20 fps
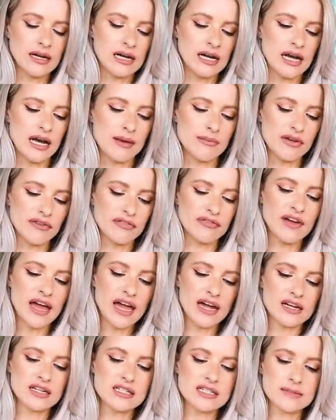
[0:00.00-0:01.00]
um,
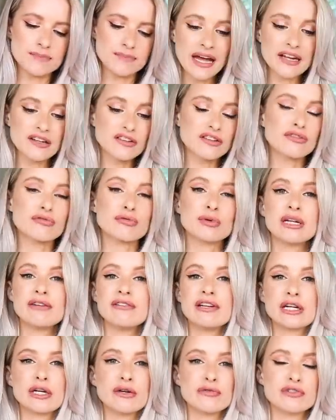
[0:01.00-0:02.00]
effect and it's just really,
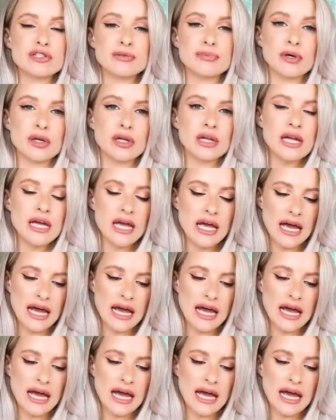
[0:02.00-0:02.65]
really comfortable.